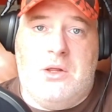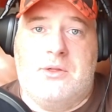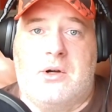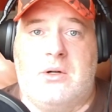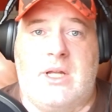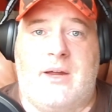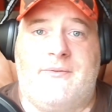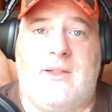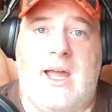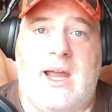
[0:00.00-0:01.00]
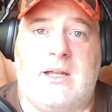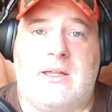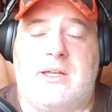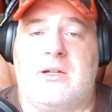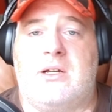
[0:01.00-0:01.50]
Throwing that flag.
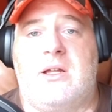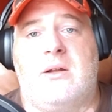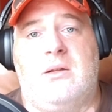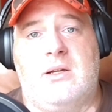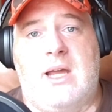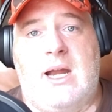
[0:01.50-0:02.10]
They took another look